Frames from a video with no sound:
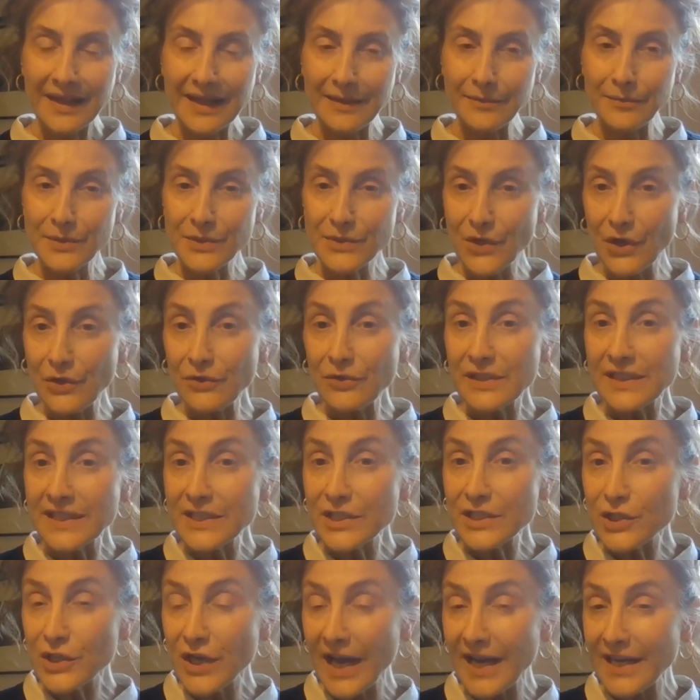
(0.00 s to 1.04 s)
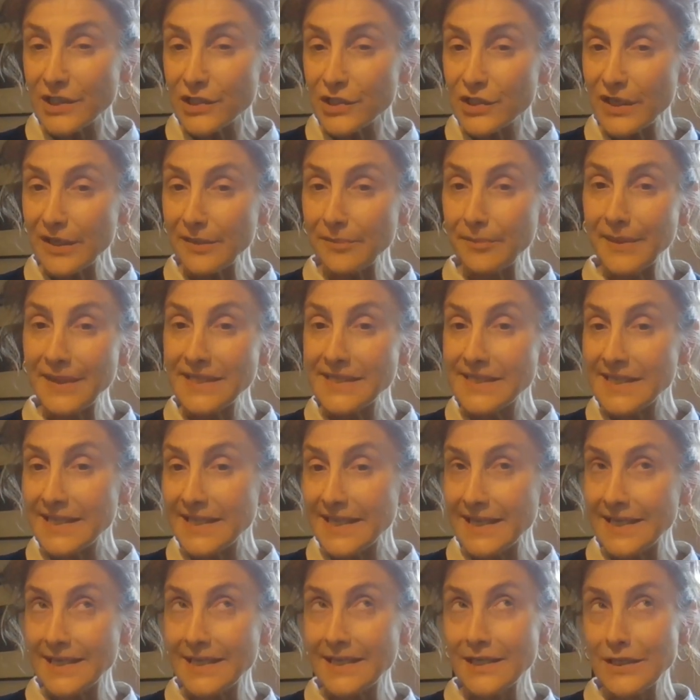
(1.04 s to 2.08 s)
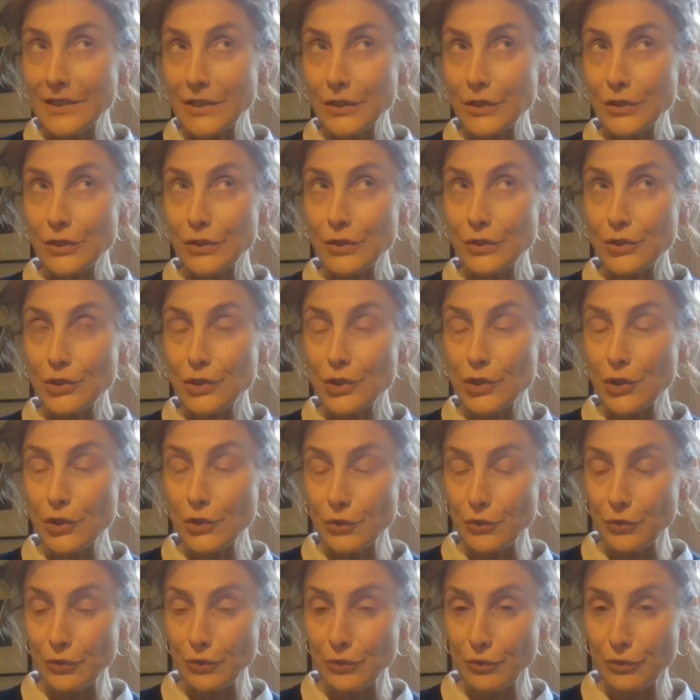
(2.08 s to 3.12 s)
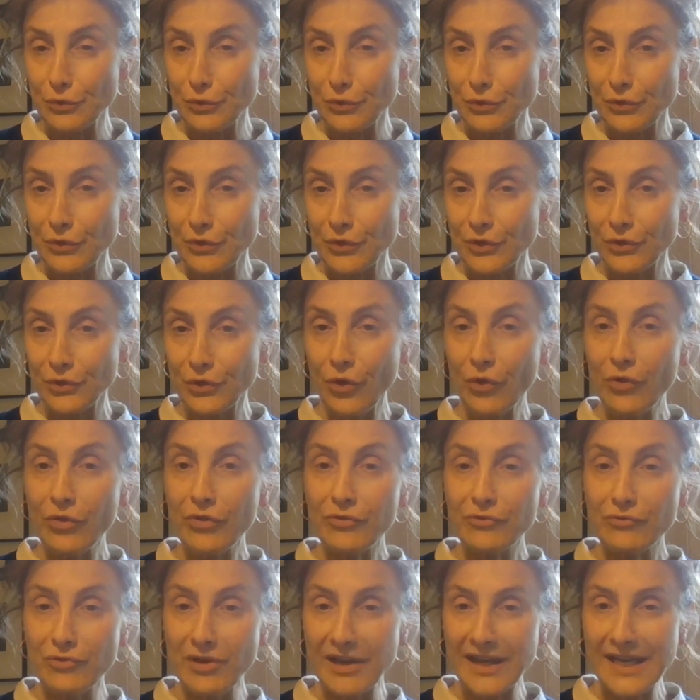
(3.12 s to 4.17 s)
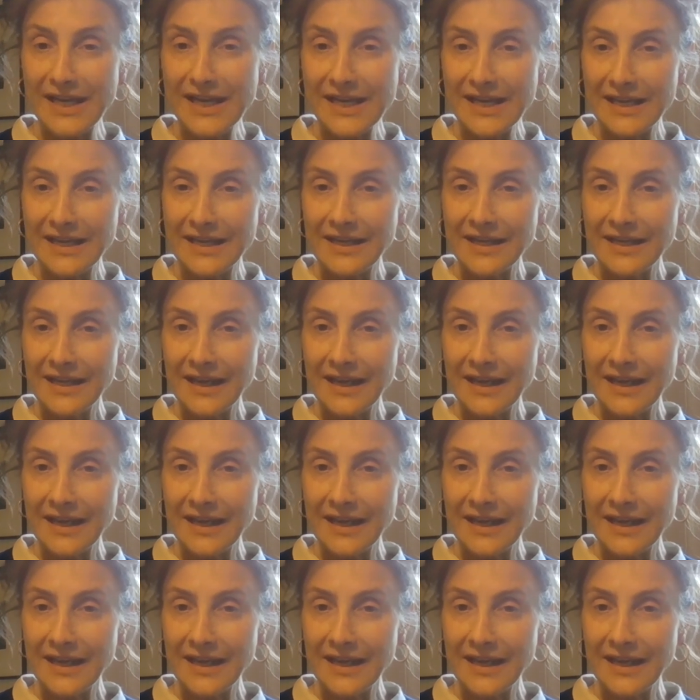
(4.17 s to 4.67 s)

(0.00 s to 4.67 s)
it was only ChatGPT-2, not 3.